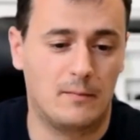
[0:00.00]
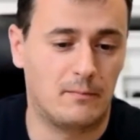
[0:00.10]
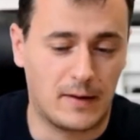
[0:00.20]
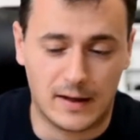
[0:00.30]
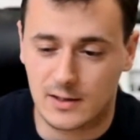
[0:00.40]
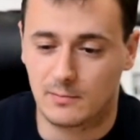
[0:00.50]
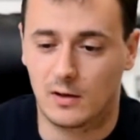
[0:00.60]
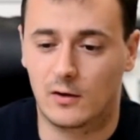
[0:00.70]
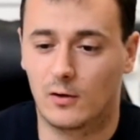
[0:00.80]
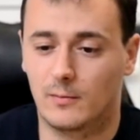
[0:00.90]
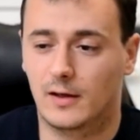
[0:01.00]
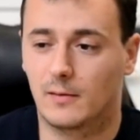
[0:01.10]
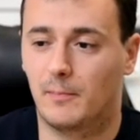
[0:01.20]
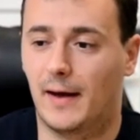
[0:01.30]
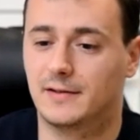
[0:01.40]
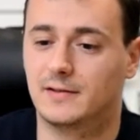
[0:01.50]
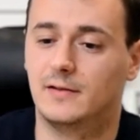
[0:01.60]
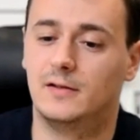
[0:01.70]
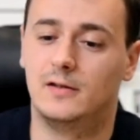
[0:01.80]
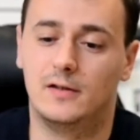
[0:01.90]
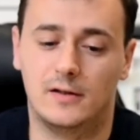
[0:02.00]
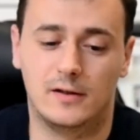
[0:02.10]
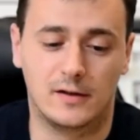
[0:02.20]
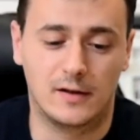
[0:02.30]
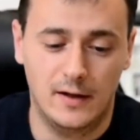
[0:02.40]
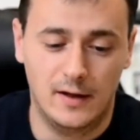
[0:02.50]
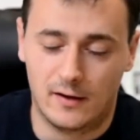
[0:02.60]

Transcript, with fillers: maximal aerobic capacity,